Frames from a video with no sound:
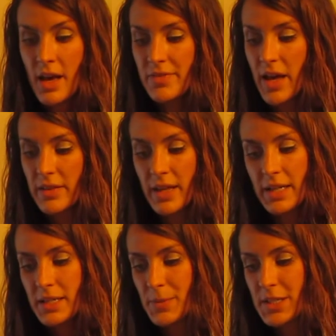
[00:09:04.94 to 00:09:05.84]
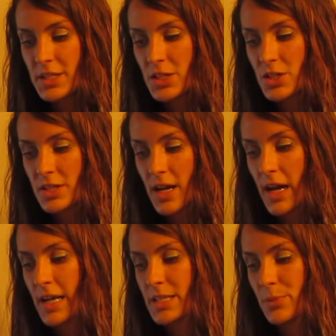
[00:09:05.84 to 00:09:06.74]
that light in a messenger's
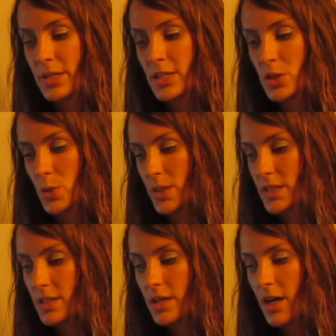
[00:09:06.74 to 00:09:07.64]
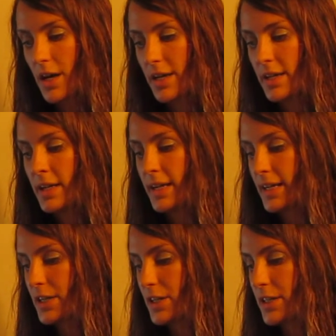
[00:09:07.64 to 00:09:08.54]
eyes brings joy to the heart,
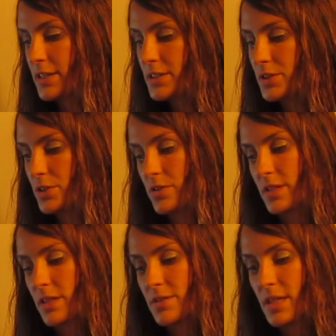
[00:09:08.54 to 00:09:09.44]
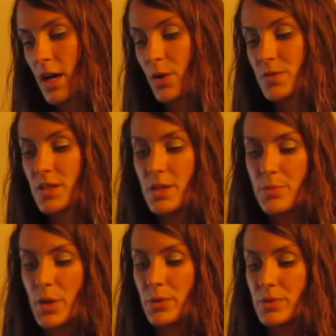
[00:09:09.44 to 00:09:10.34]
and good news gives health to the
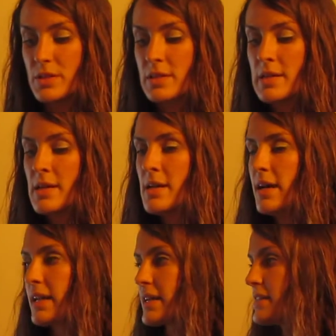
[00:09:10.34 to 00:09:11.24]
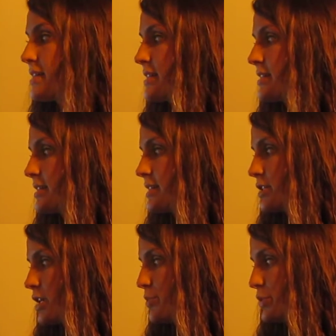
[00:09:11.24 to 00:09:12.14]
bones. And I think this is
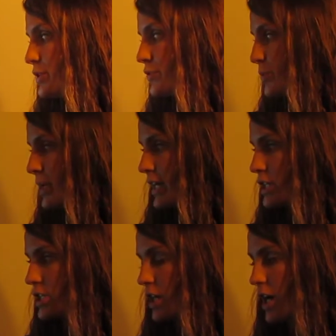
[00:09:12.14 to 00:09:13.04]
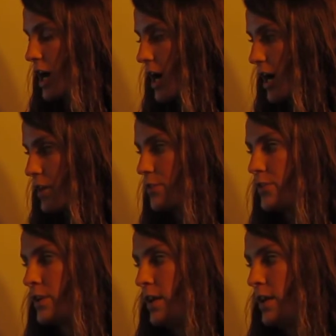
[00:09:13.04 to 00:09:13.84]
such a beautiful picture of